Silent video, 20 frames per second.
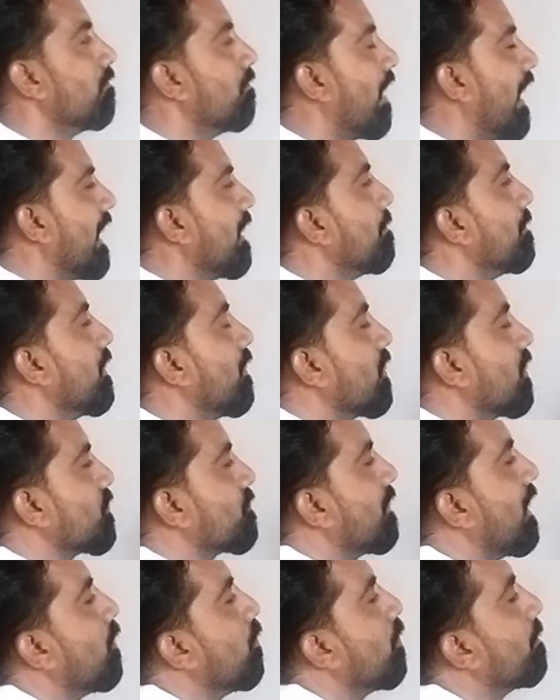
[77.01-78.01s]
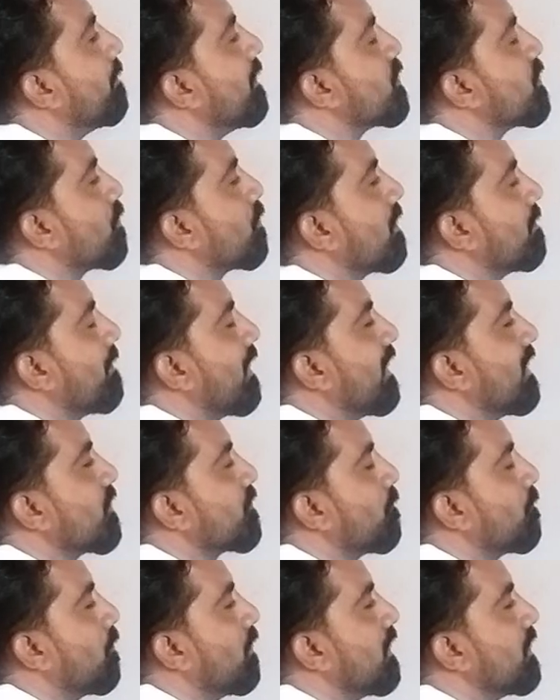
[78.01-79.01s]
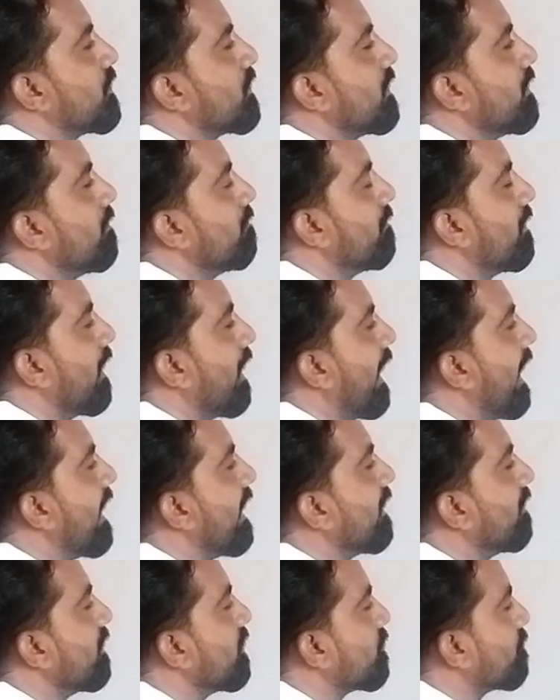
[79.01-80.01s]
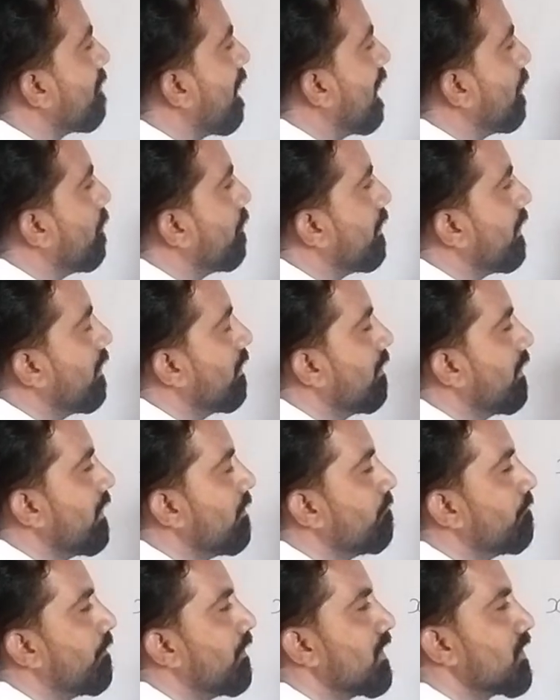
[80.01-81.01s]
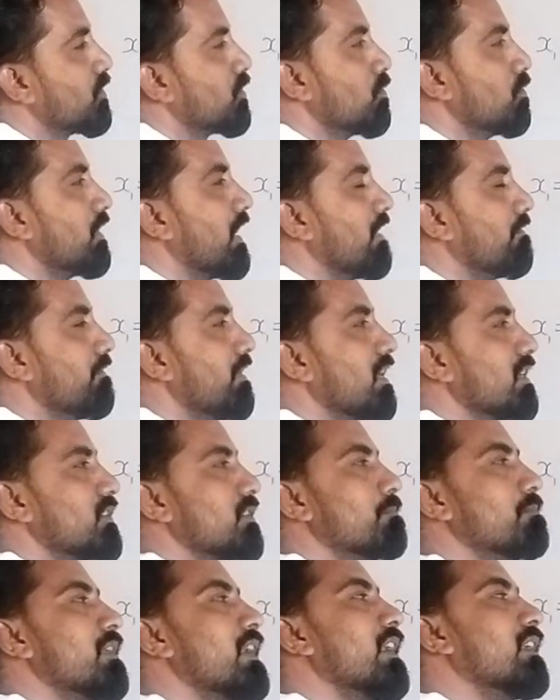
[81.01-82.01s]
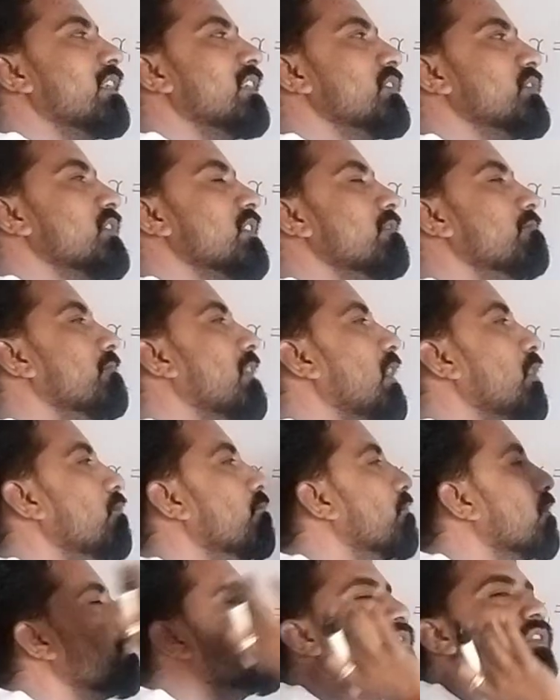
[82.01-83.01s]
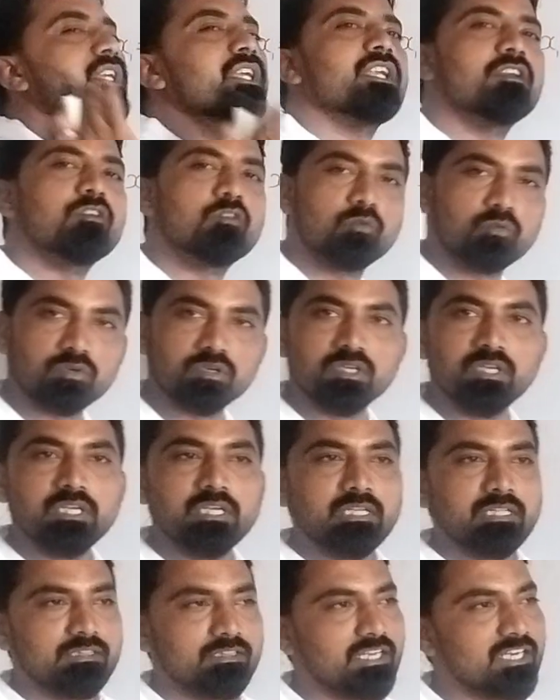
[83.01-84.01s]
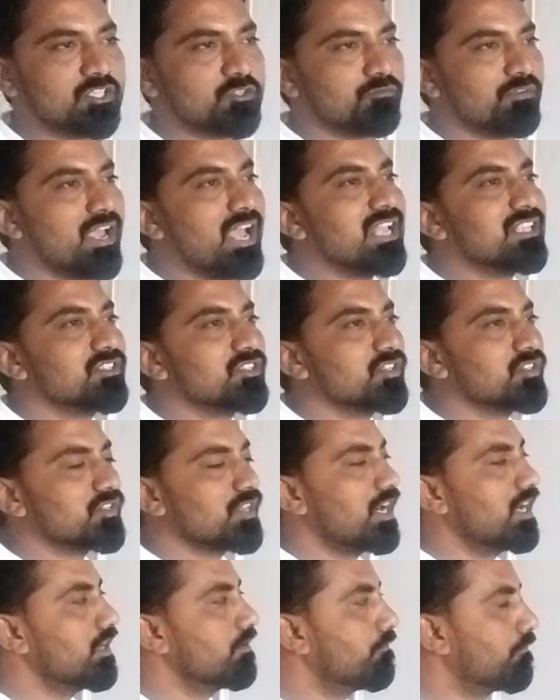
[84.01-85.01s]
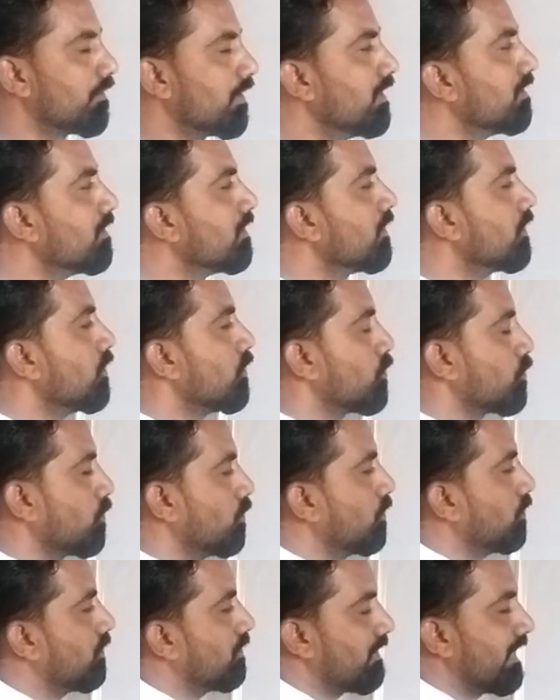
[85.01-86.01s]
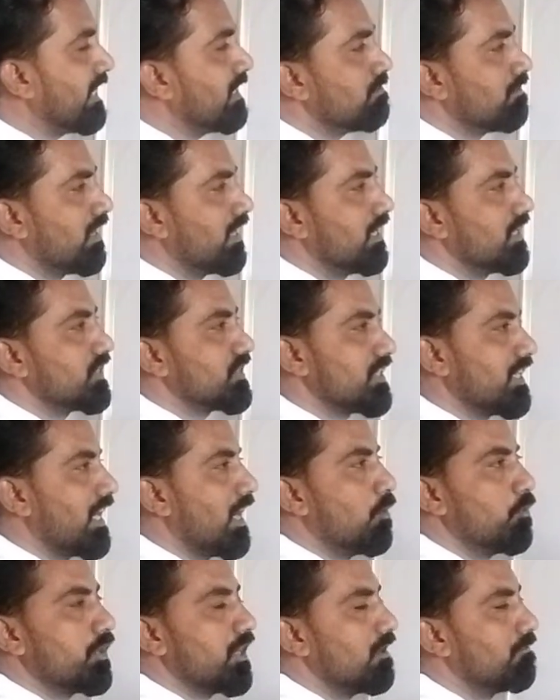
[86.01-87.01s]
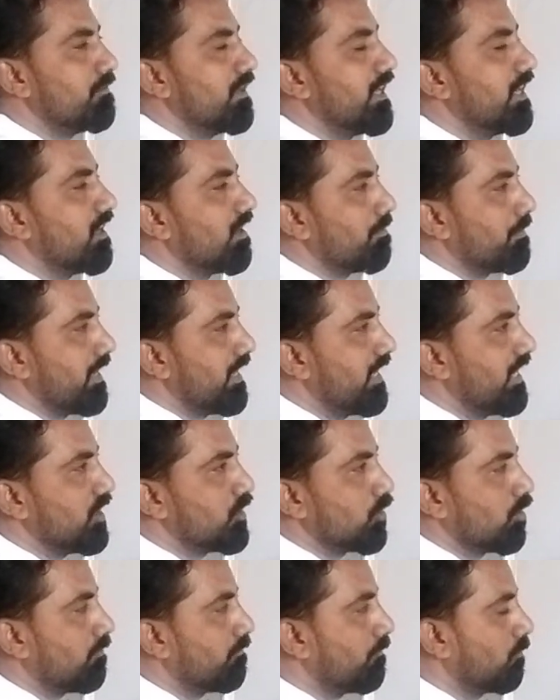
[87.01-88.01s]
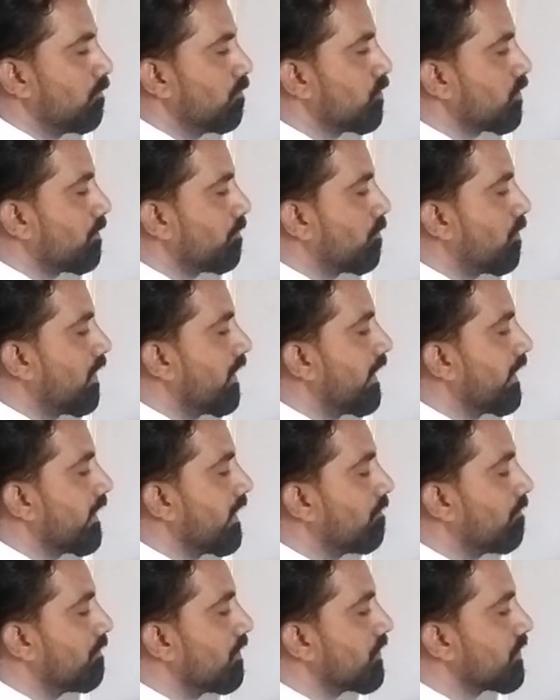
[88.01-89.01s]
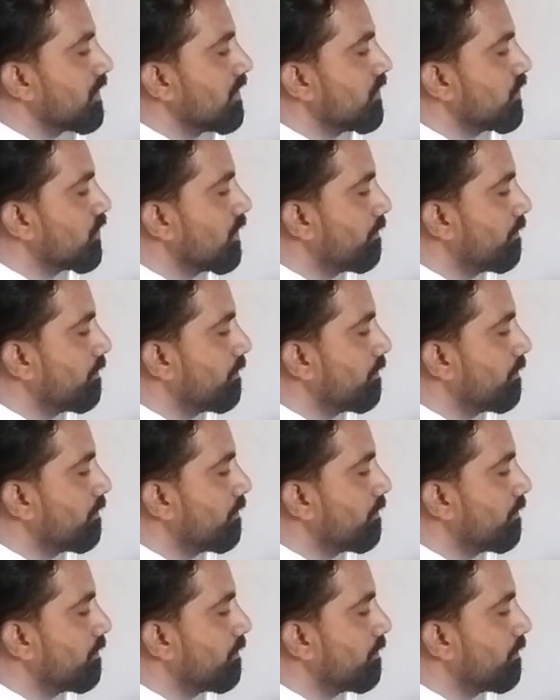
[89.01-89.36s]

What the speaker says: Why? Because value of b square minus 4ac, we are adding this value here in first root and we are subtracting the same value from second root. That's why answers are different. So try to understand how can we determine nature of roots of quadratic equation.